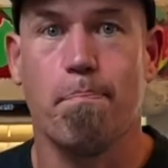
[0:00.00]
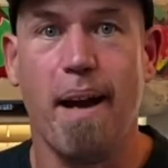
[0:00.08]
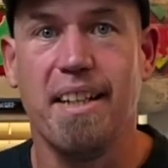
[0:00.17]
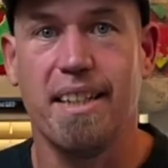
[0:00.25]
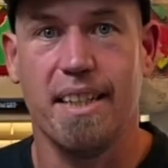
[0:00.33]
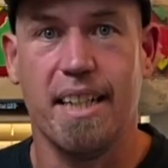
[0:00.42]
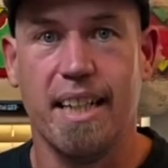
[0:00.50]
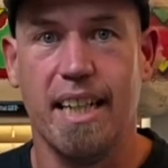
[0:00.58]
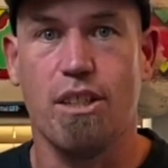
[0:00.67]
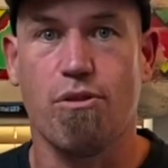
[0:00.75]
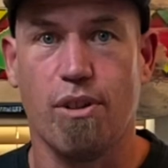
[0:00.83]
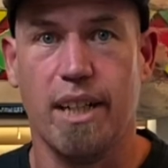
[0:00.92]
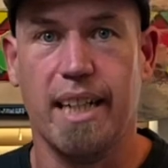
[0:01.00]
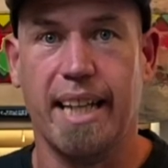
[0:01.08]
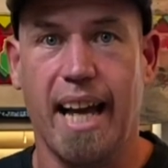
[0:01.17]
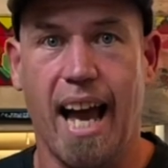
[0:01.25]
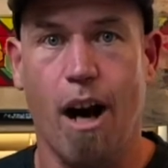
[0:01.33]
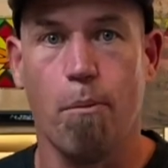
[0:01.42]
bending the knees really
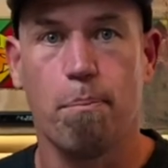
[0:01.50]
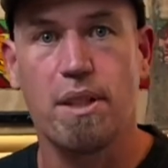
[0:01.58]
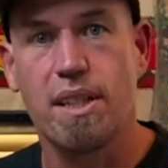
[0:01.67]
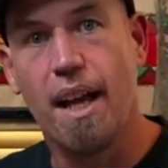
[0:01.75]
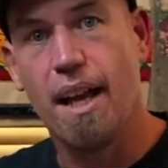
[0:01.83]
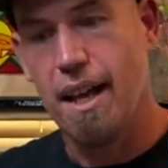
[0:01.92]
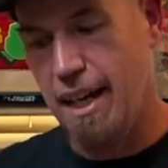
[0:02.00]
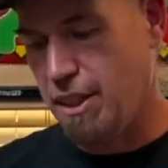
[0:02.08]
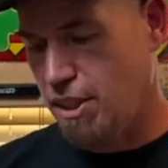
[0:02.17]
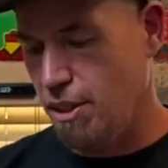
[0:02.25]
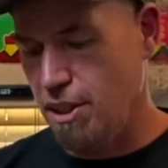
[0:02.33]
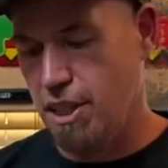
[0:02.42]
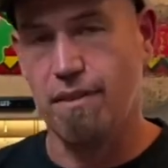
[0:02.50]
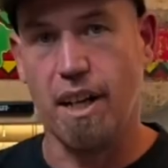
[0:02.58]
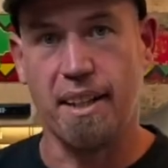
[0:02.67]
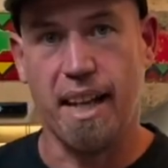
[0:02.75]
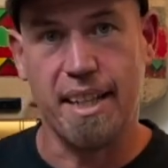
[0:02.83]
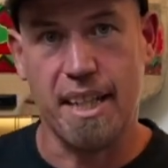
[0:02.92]
helps. As soon as you've
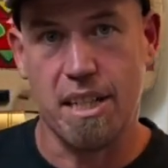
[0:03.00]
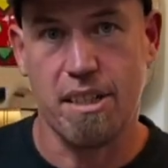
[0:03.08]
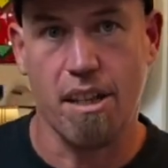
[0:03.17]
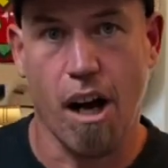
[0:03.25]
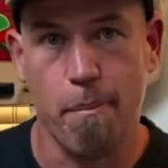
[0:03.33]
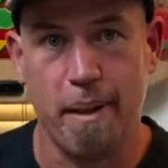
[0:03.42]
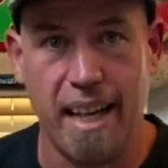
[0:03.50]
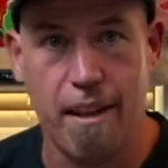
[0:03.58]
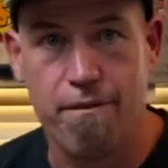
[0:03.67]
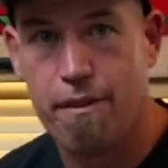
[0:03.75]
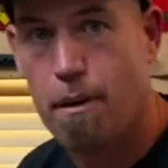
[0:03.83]
done that, then it's time again for a